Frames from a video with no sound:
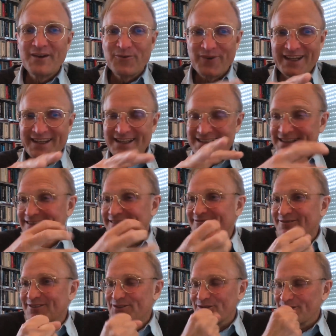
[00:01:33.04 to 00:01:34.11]
With this,
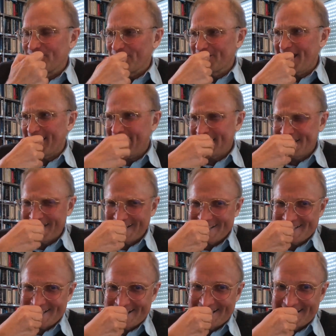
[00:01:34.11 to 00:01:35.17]
you know,
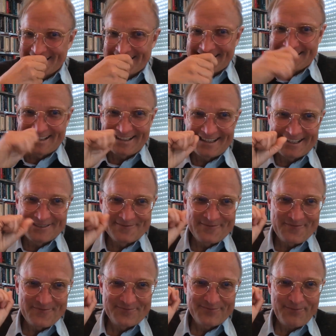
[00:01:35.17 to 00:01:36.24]
characteristically, um,
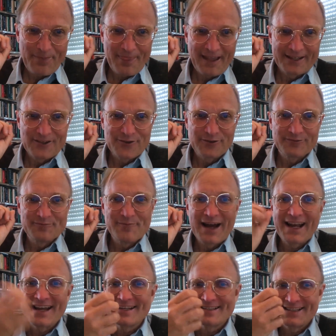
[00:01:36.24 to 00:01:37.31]
I don't know,
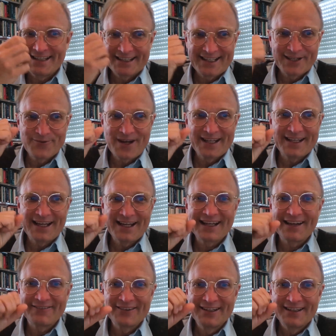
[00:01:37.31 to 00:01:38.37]
balance-seeking way, I
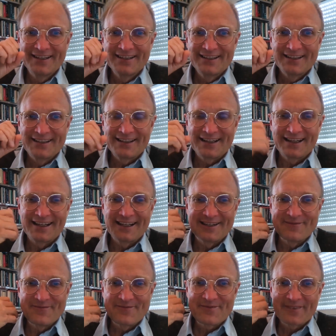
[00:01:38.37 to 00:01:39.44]
have,
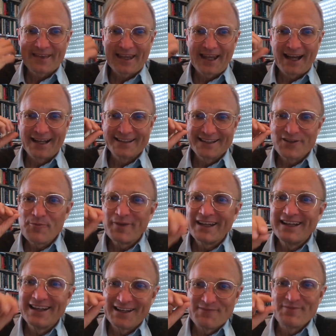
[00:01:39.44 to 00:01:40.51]
uh, I think the
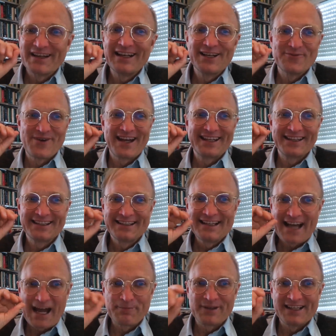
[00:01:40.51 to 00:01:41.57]
middle middle way
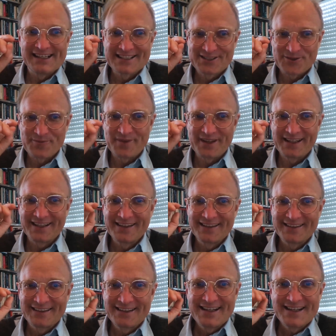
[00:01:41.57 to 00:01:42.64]
appeals to me.
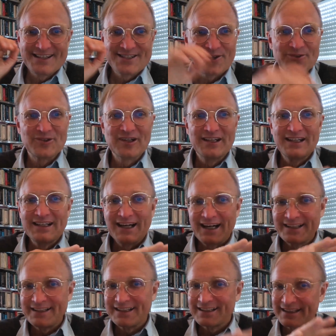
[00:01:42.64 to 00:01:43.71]
So
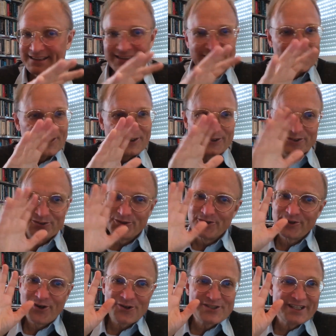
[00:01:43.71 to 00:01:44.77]
I think that you, you
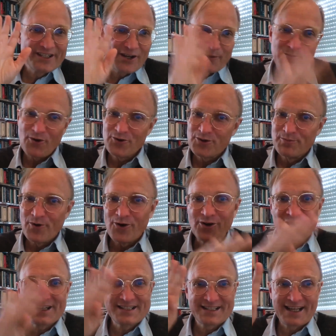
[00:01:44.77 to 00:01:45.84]
should consider both
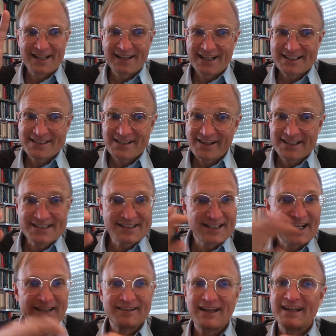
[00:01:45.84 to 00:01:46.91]
more risk and less risk,
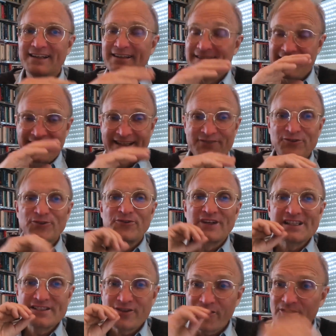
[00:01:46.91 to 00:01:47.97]
and and and if you
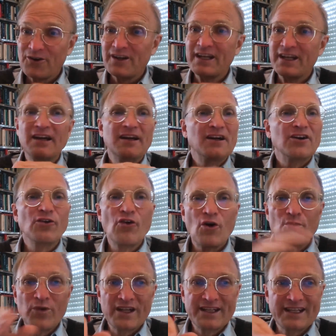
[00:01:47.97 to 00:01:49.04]
feel strongly,
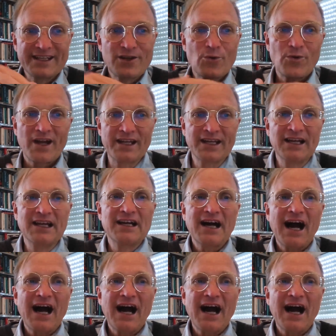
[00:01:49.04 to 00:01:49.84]
go with either way.